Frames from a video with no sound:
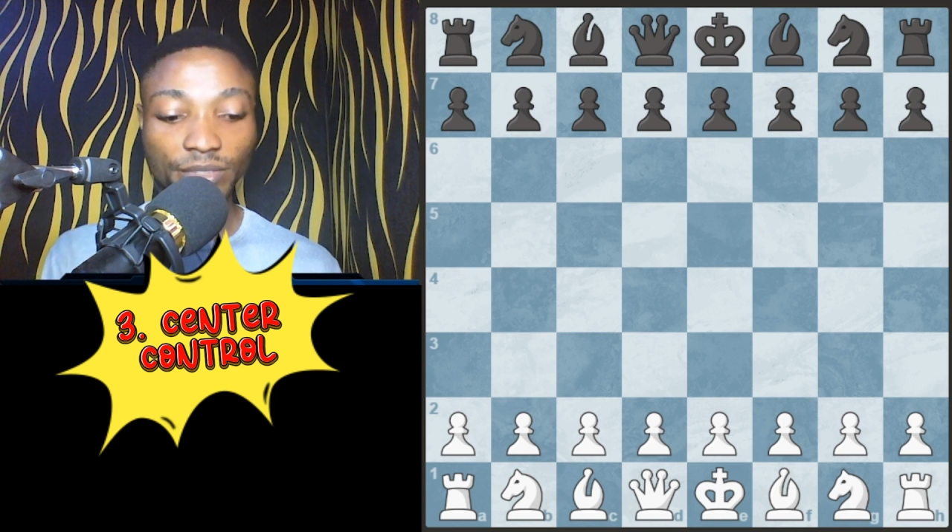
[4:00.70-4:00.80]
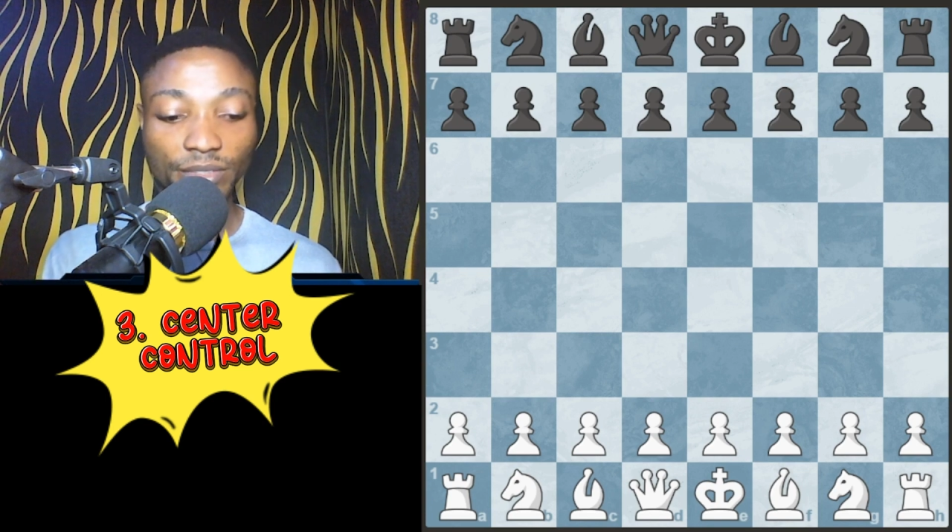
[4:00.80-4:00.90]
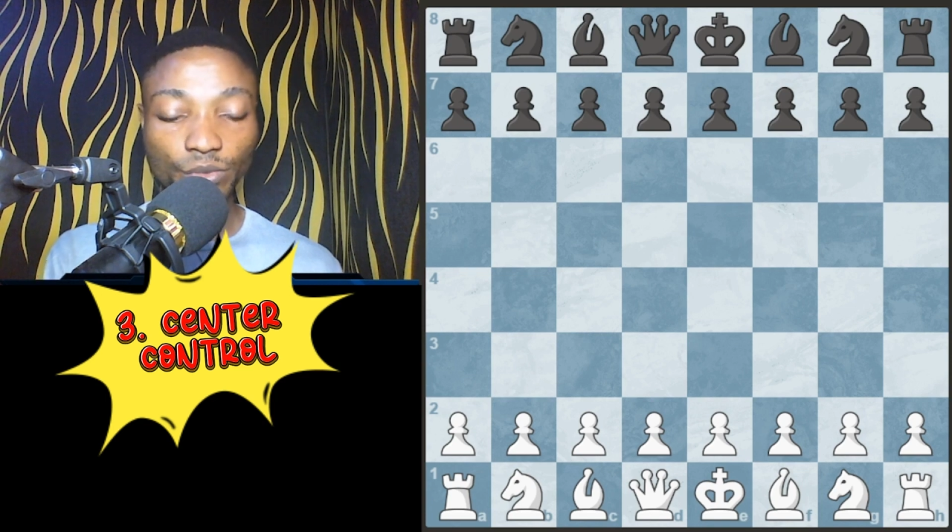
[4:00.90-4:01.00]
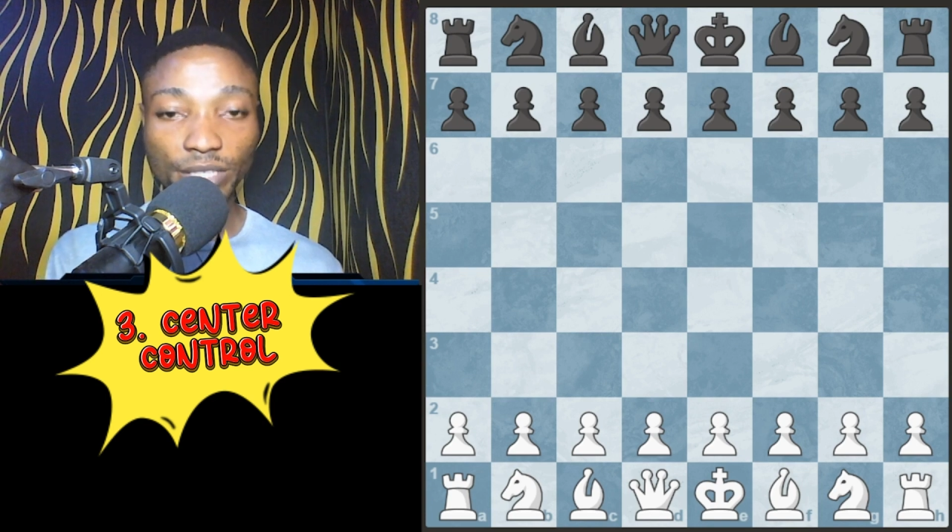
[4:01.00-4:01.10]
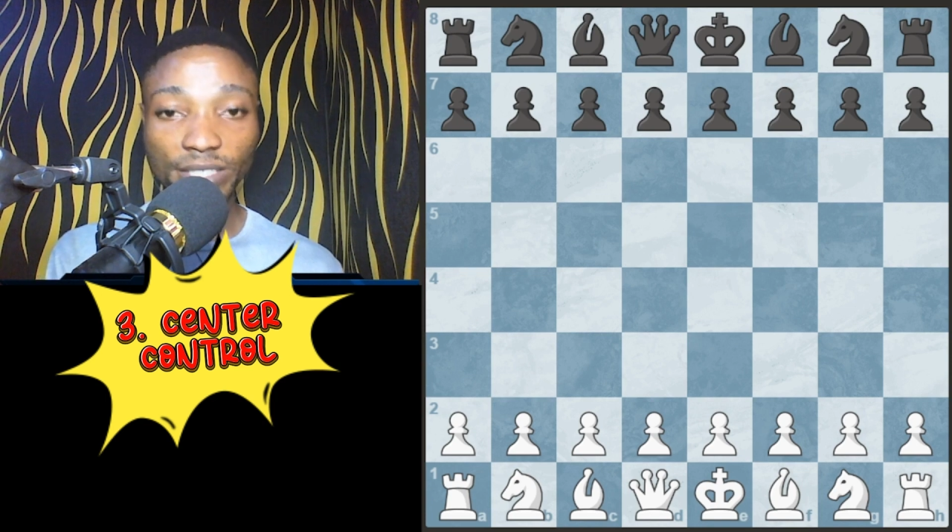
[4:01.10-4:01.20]

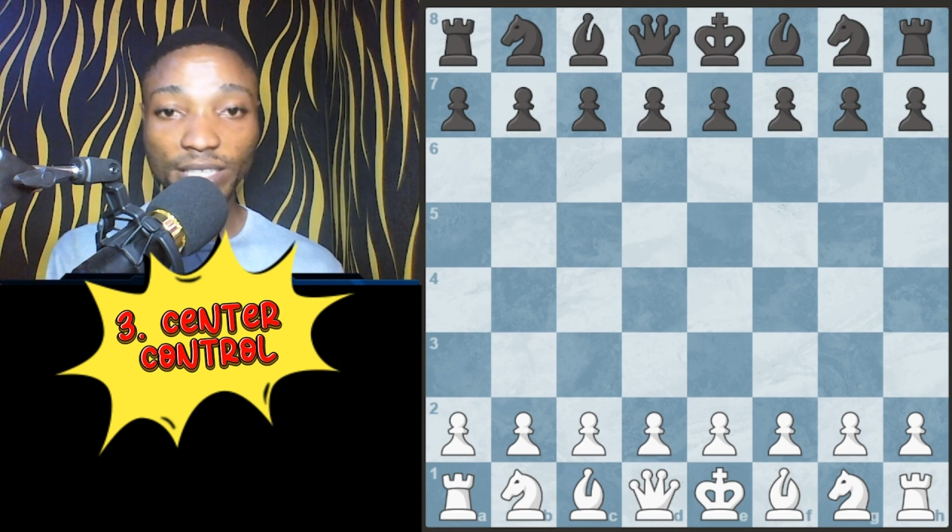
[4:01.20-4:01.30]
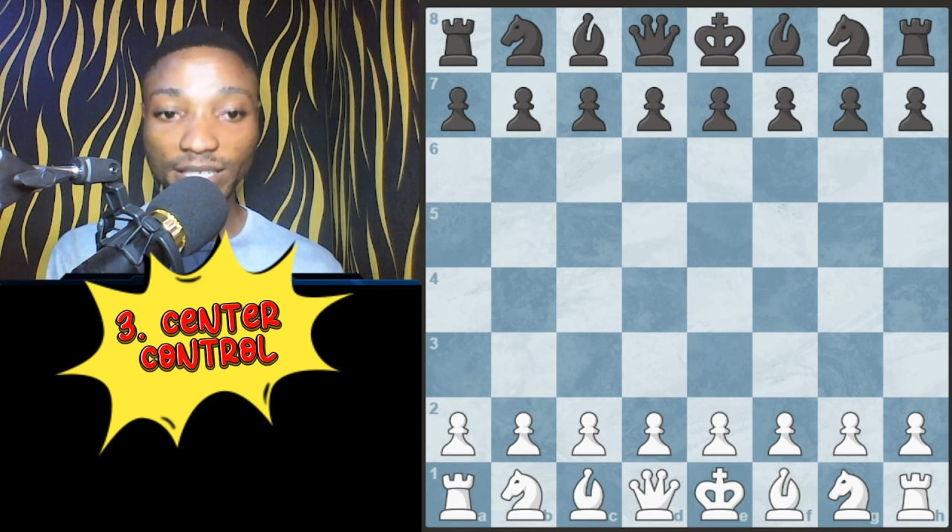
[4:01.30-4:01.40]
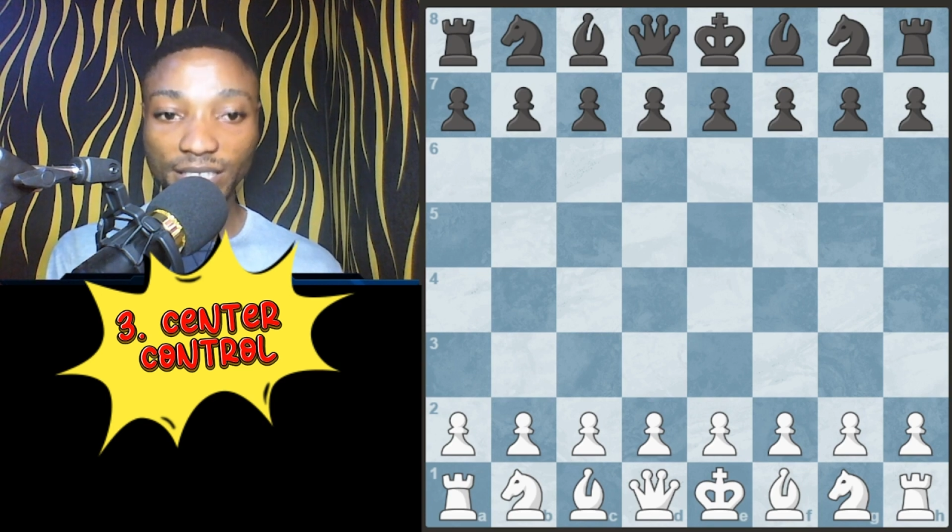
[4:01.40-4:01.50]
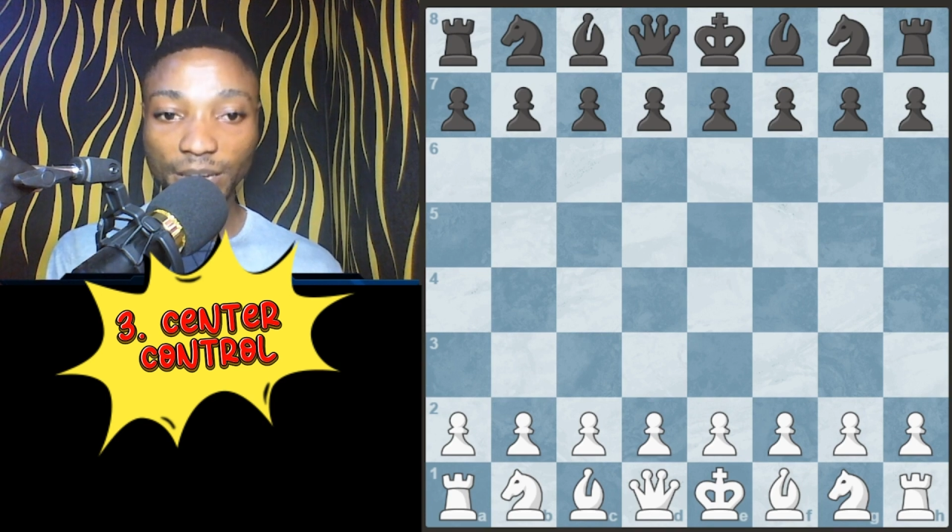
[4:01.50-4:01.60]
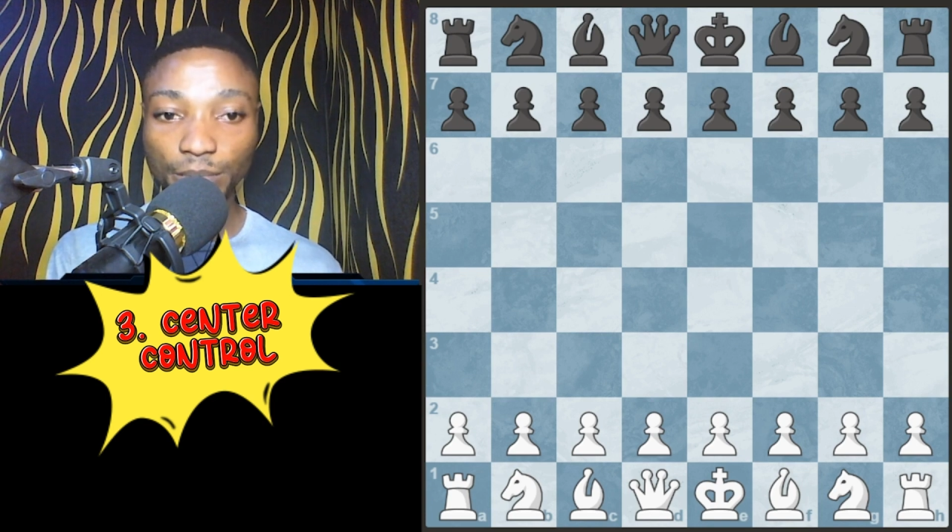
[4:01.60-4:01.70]
With this
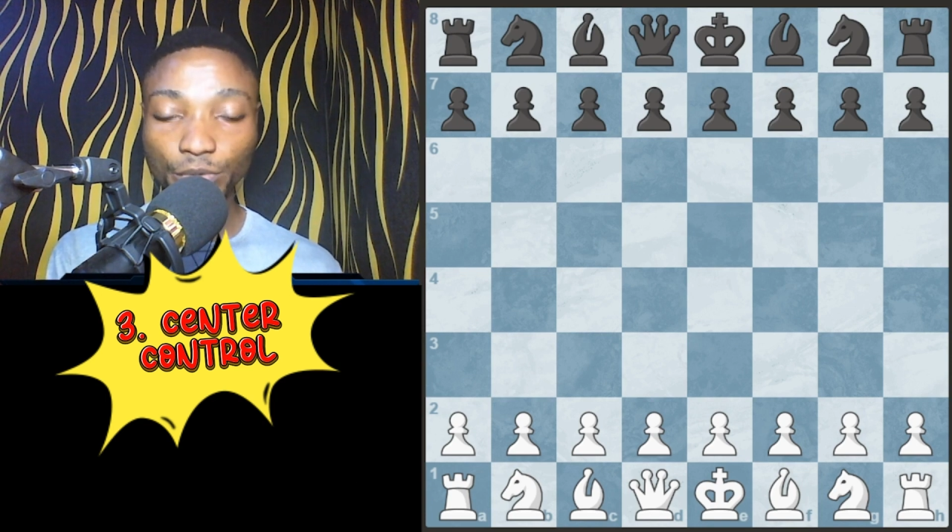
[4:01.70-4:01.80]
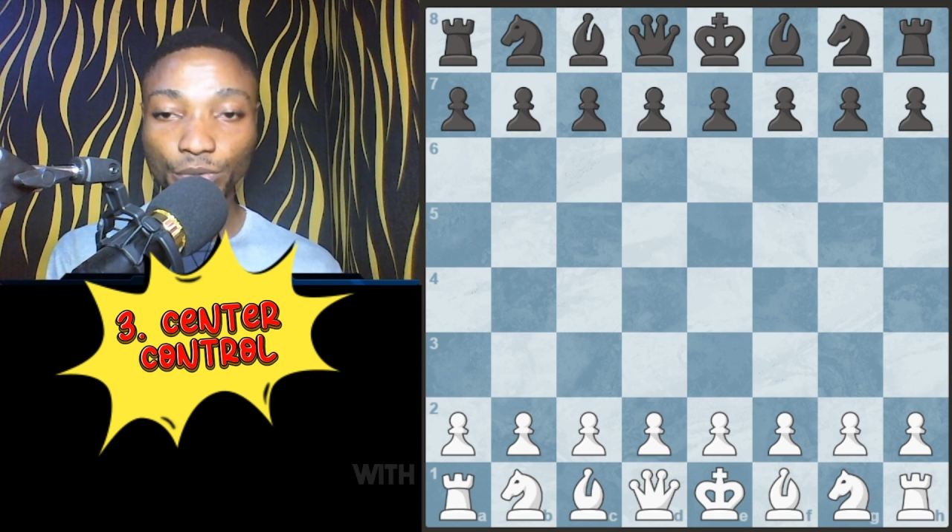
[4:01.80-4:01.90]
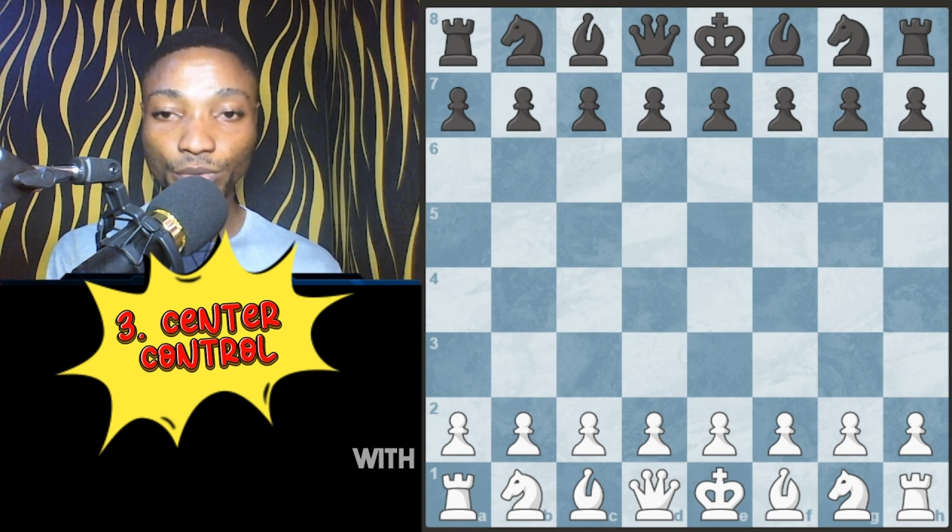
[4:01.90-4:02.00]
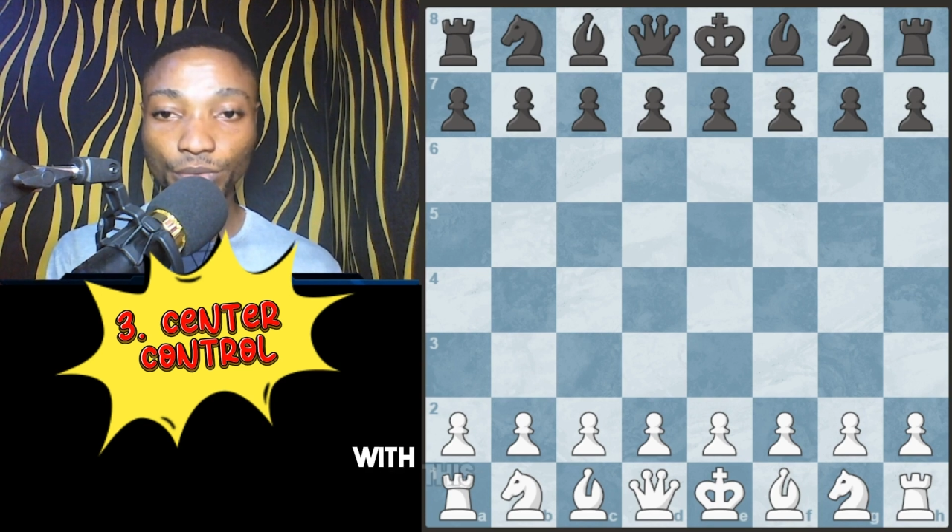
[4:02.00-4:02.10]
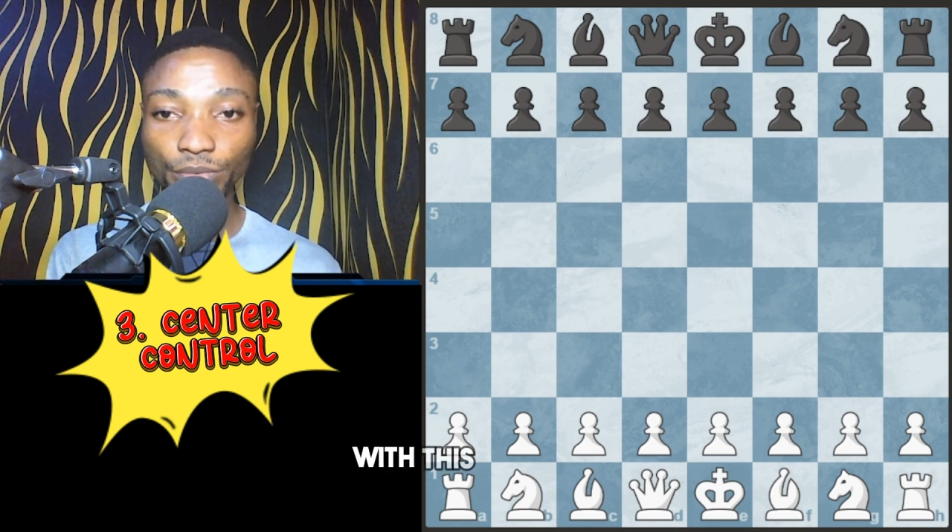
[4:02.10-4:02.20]

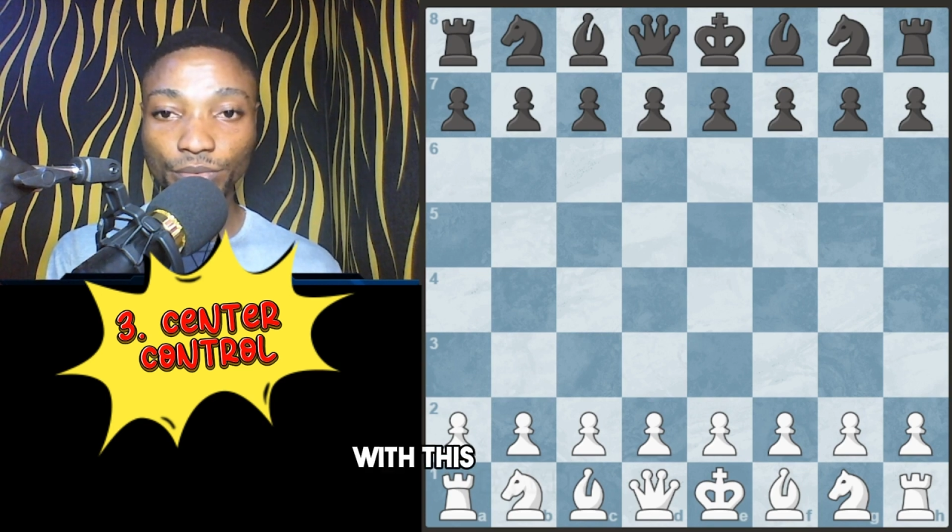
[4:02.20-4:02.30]
example,